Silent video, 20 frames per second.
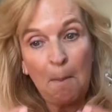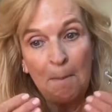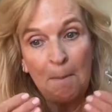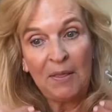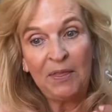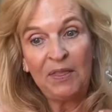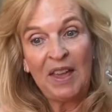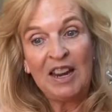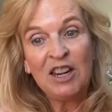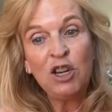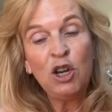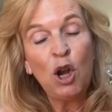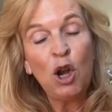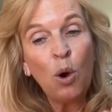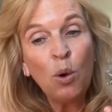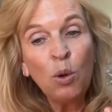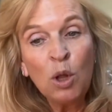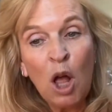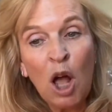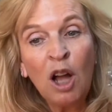but they no
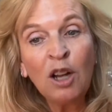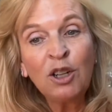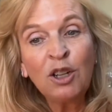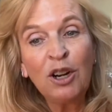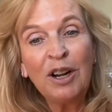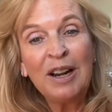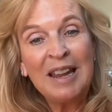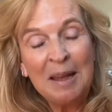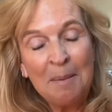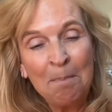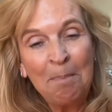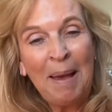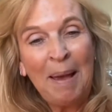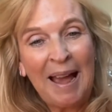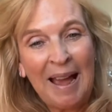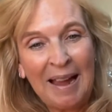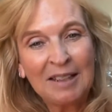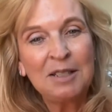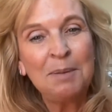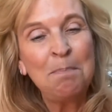longer
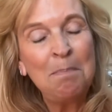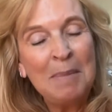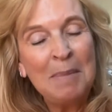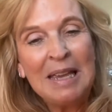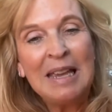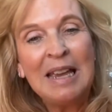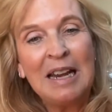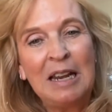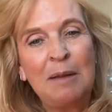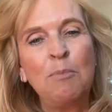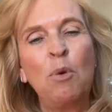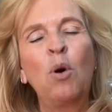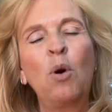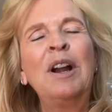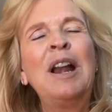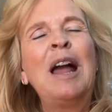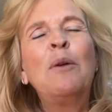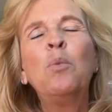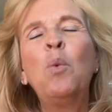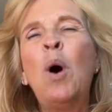impact me anymore.
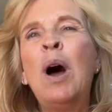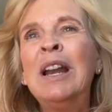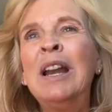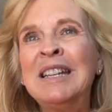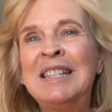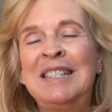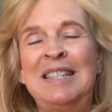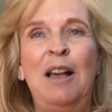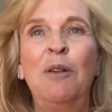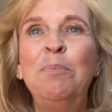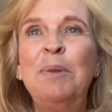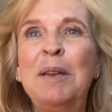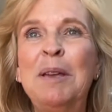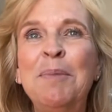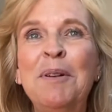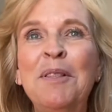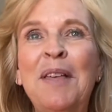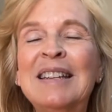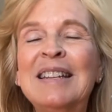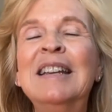And I want to tell
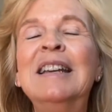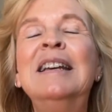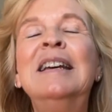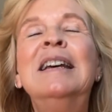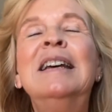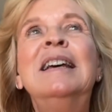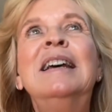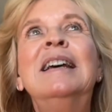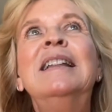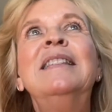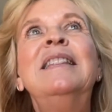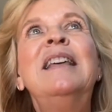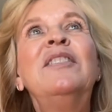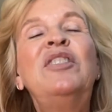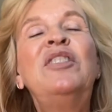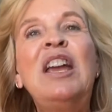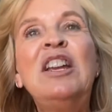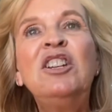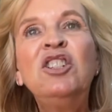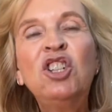people that
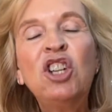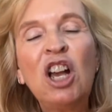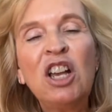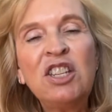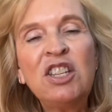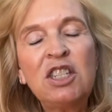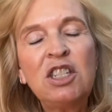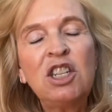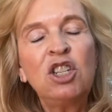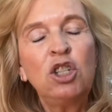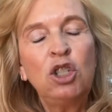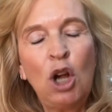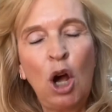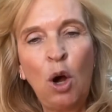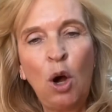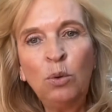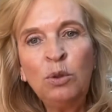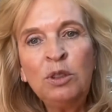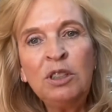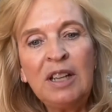they just
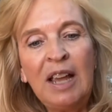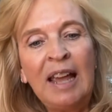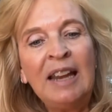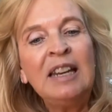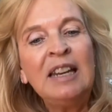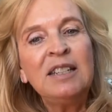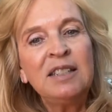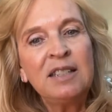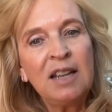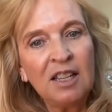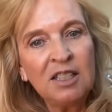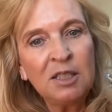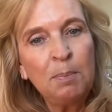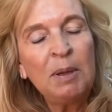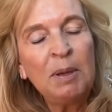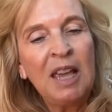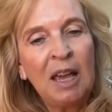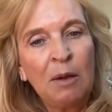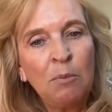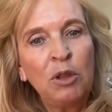don't. And it does
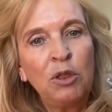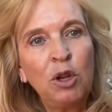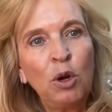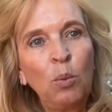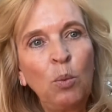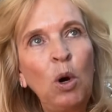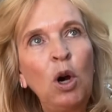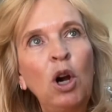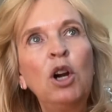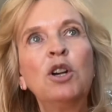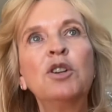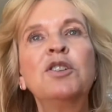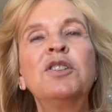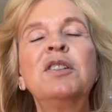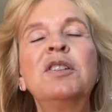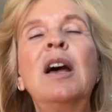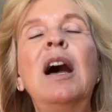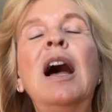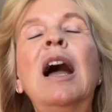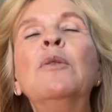begin with your words.
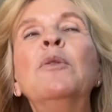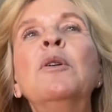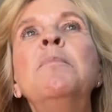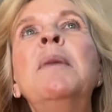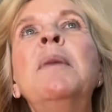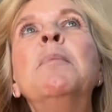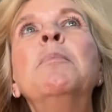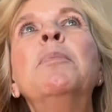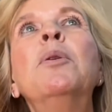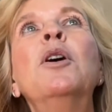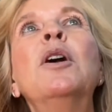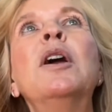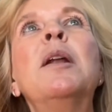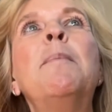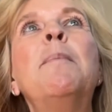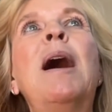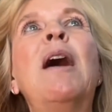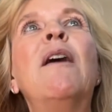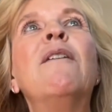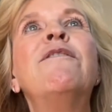I remember it
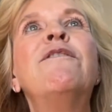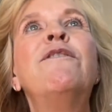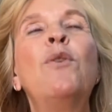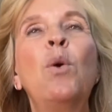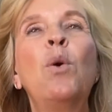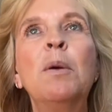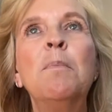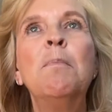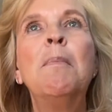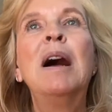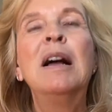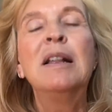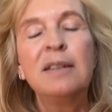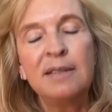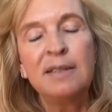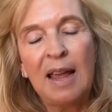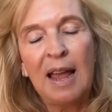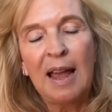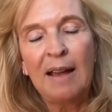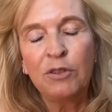about 4
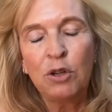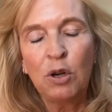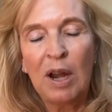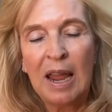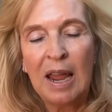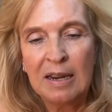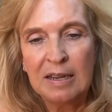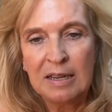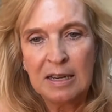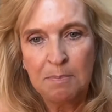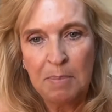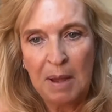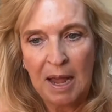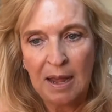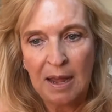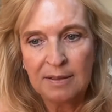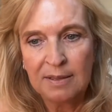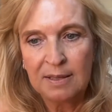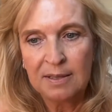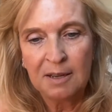months after Andy
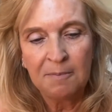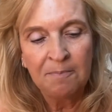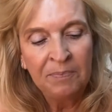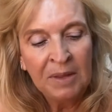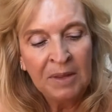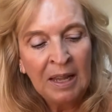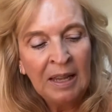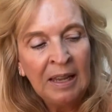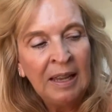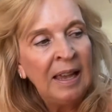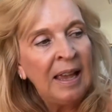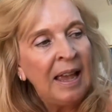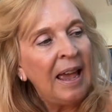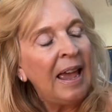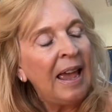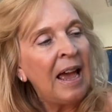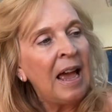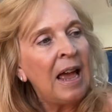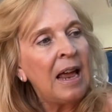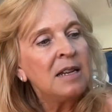passed,
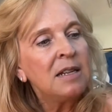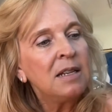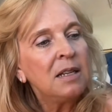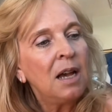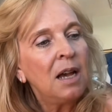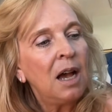and